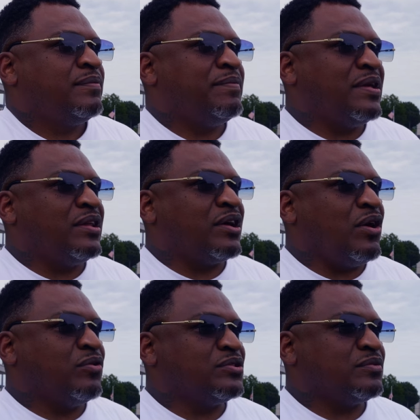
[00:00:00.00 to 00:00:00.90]
Being a
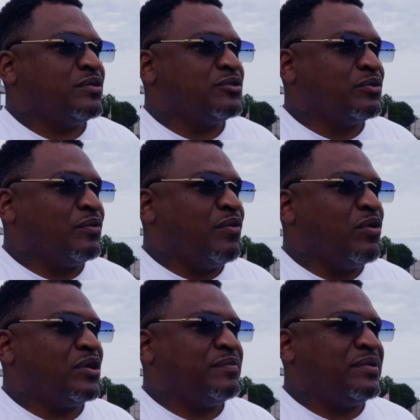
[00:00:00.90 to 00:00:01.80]
coach was
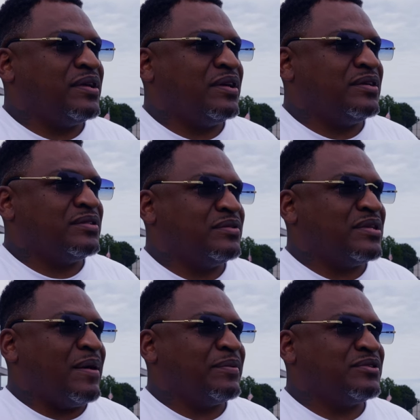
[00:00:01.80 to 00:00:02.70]
rewarding because it was
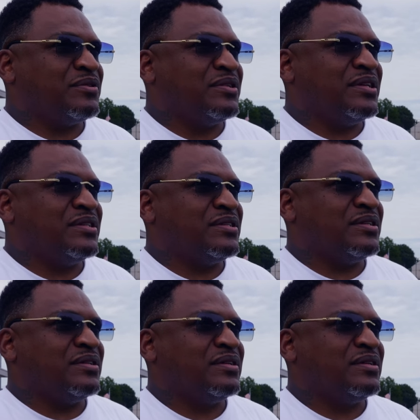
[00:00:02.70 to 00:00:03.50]
an opportunity to